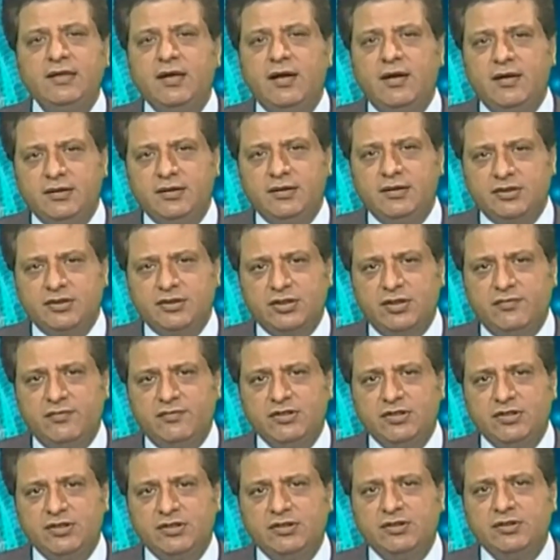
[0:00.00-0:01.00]
ID card
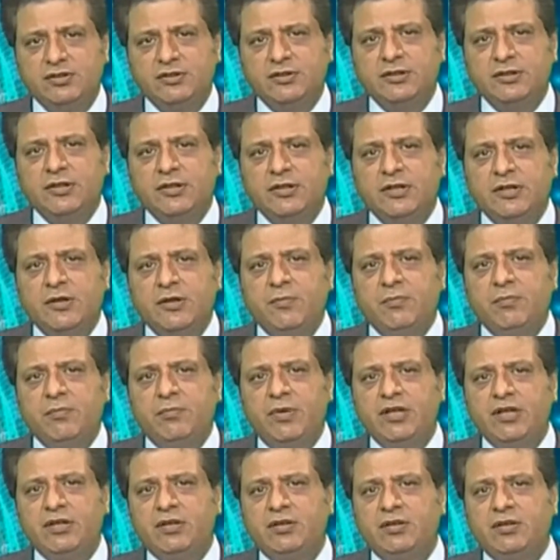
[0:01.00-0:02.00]
services,
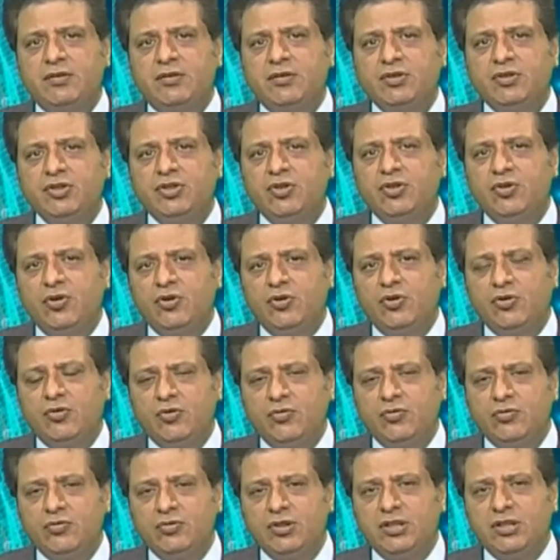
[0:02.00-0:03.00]
but
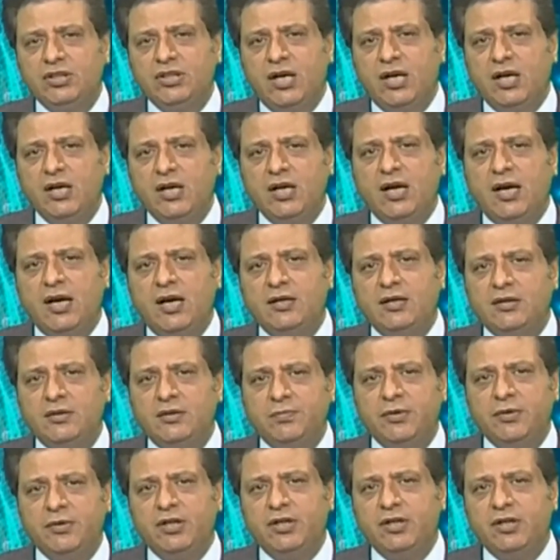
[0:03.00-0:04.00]
the young
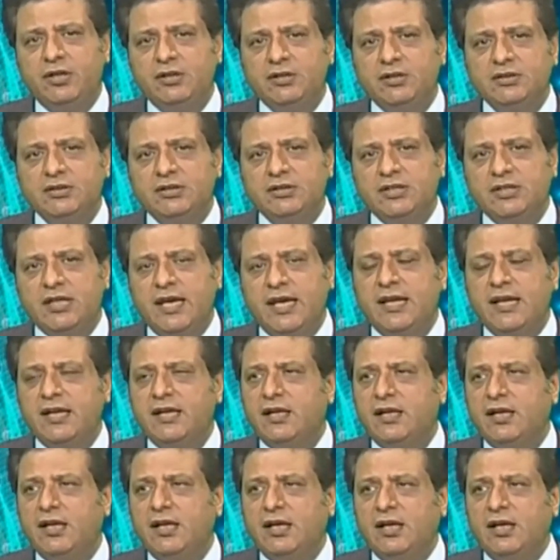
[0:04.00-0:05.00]
entrepreneurs
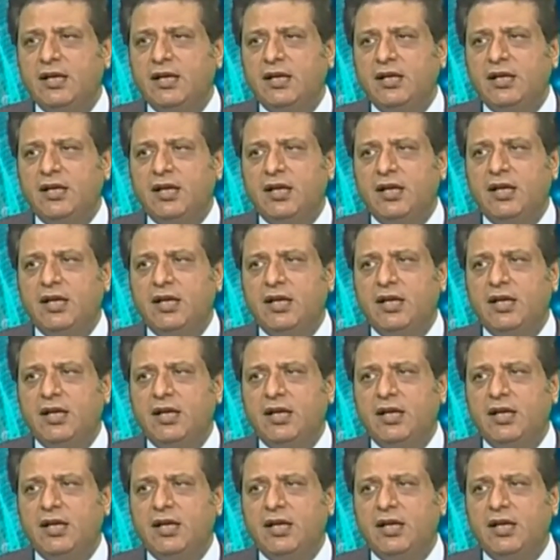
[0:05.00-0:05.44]
can